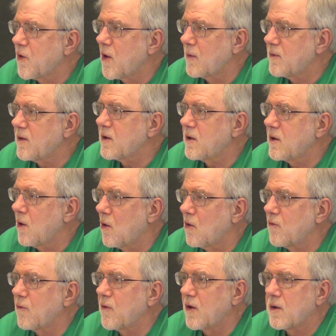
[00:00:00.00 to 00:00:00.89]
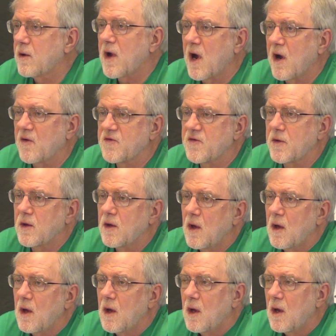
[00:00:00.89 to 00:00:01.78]
publicly owned rental housing,
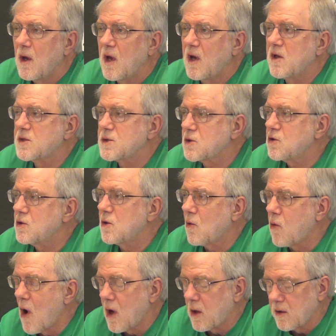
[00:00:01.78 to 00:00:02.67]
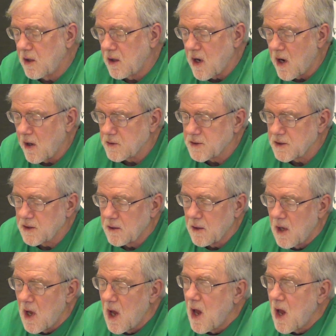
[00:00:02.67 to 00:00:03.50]
and it's good quality housing.